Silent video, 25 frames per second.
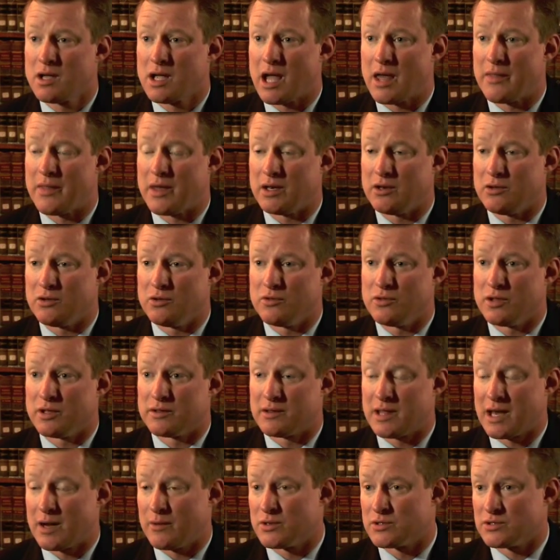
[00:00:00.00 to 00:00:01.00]
and they knew
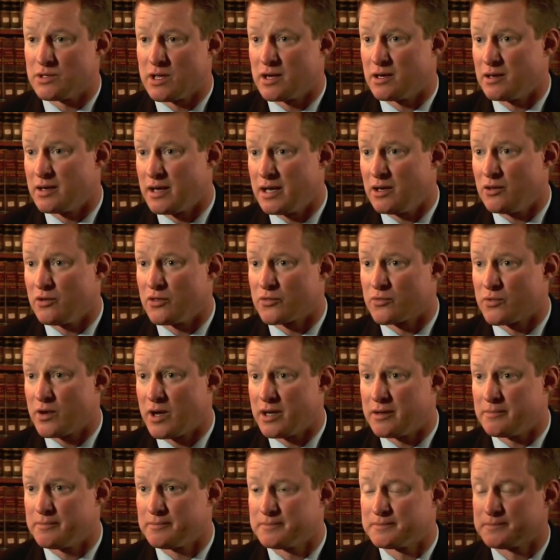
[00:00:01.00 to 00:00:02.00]
that that was not an idle
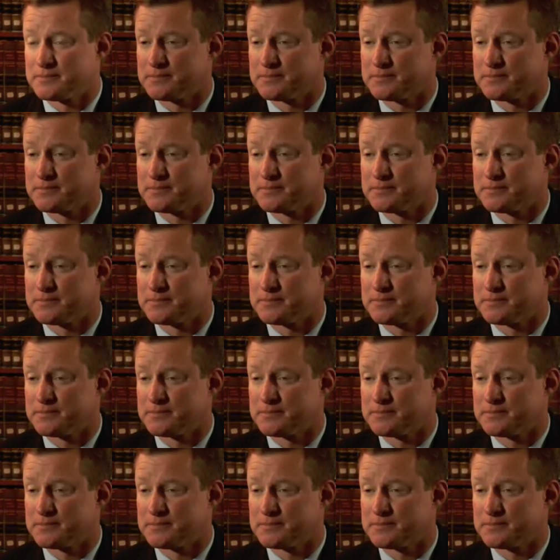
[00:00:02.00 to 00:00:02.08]
threat.